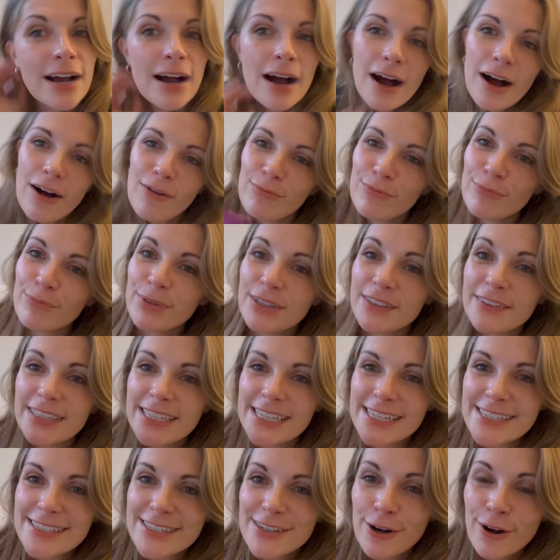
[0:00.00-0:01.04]
but
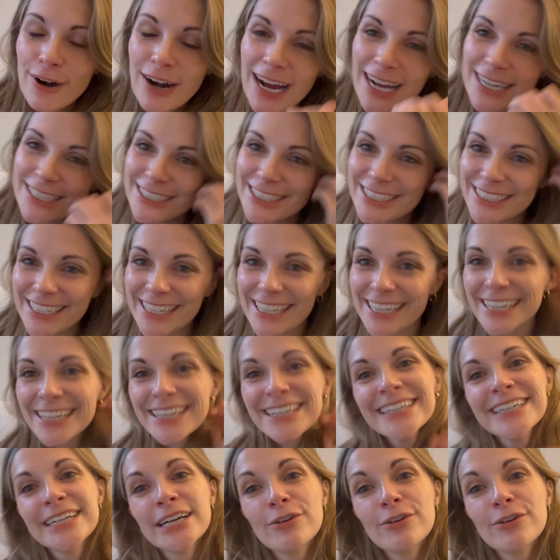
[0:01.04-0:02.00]
these are actually